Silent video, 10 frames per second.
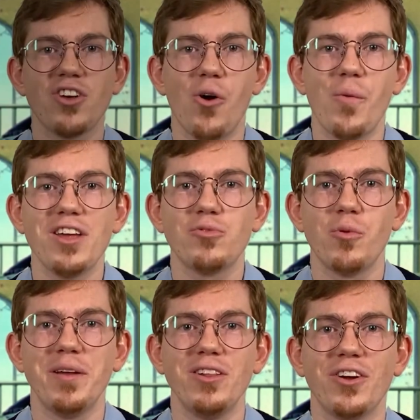always, we'll
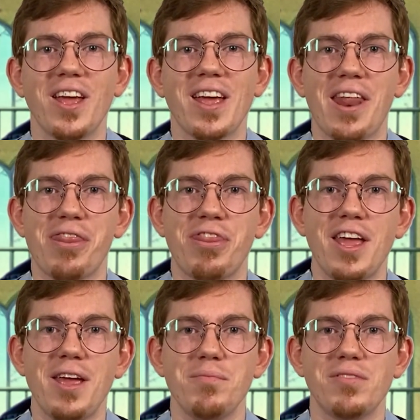be looking at
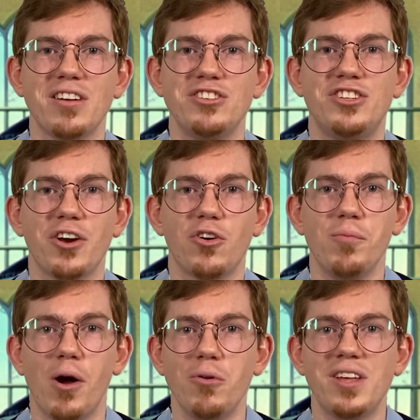themes and general
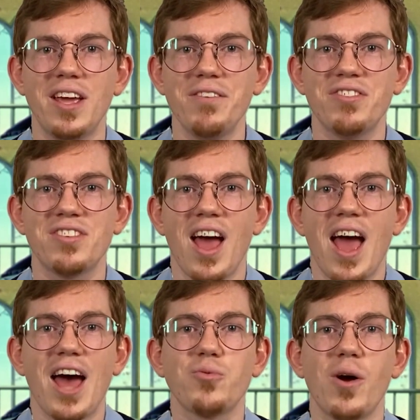motifs,
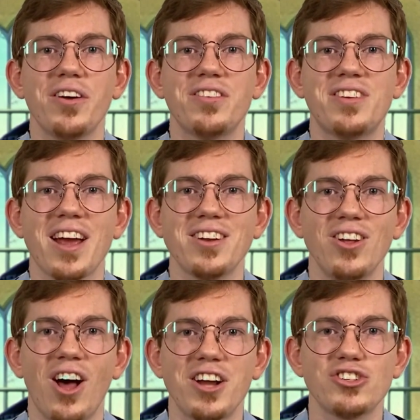as well as
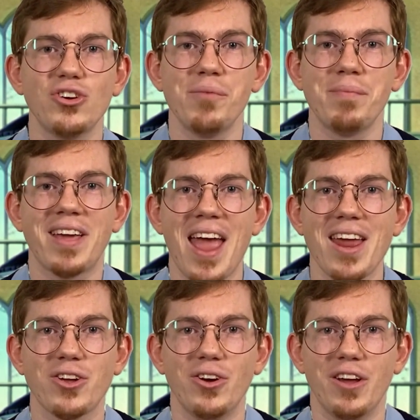technological and
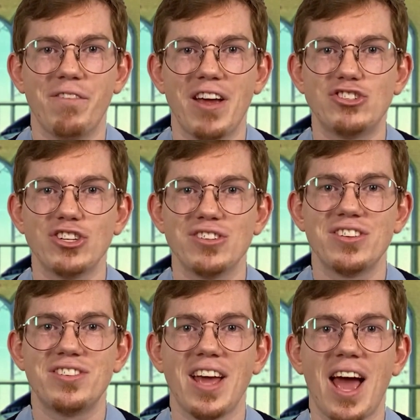mechanical innovations
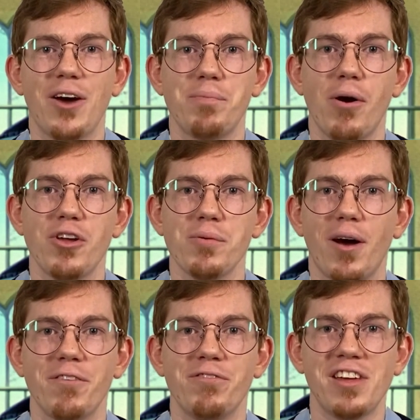to see how the
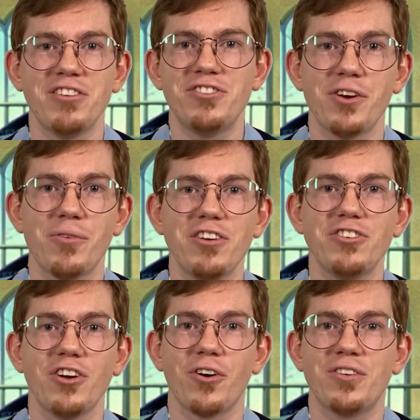Pokemon of this
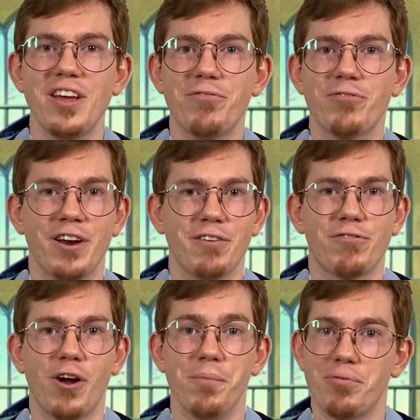generation are different
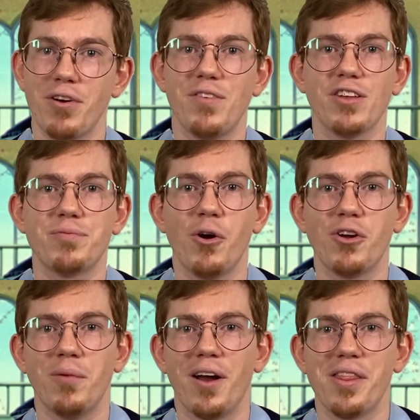from previous
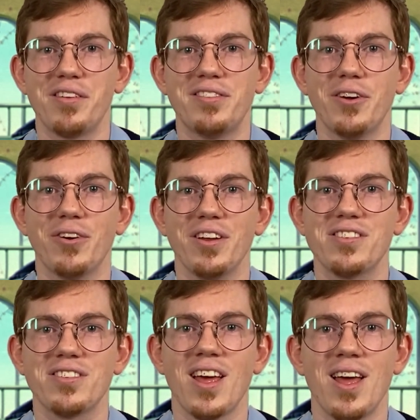Pokemon in the
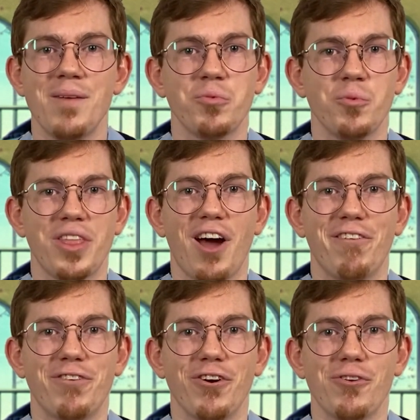series.
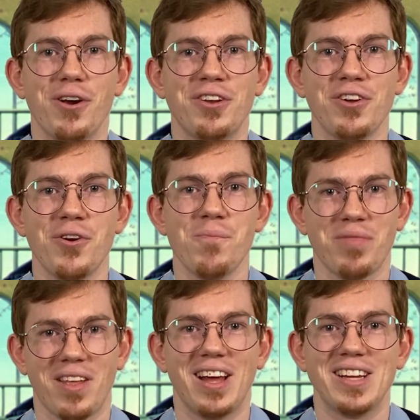Without further ado,
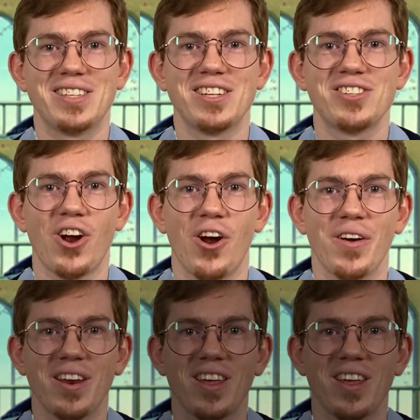let's get started.